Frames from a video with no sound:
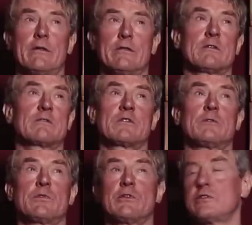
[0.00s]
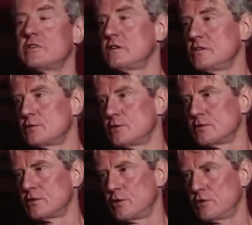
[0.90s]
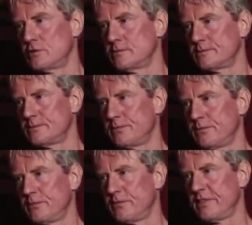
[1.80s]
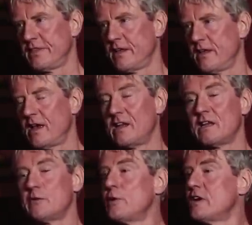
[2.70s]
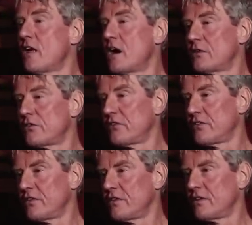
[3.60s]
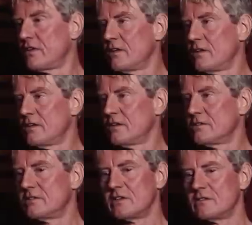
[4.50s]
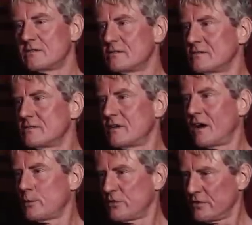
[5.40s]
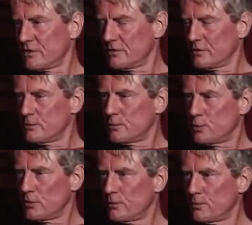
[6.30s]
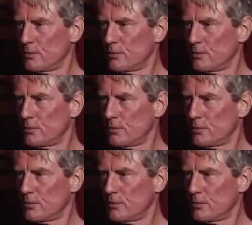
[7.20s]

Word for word: I think some 13-year-old girl. Mm. And he realized that I was in the courtroom with him.